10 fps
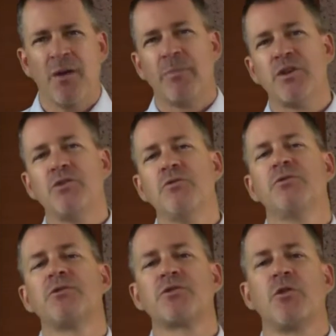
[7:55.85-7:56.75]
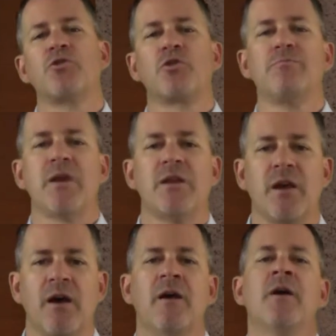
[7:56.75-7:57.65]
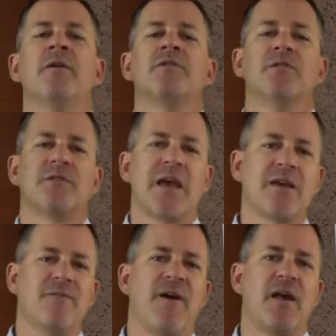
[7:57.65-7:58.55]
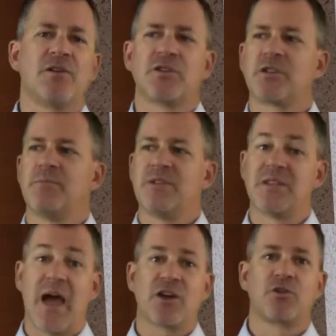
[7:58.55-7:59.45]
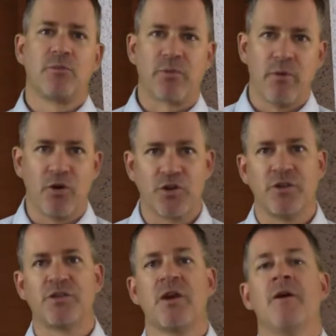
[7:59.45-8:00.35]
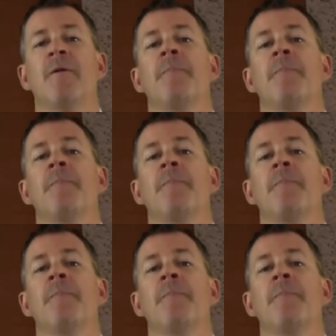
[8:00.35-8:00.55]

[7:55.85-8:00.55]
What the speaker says: but use your social media to take advantage of some of these national promotions.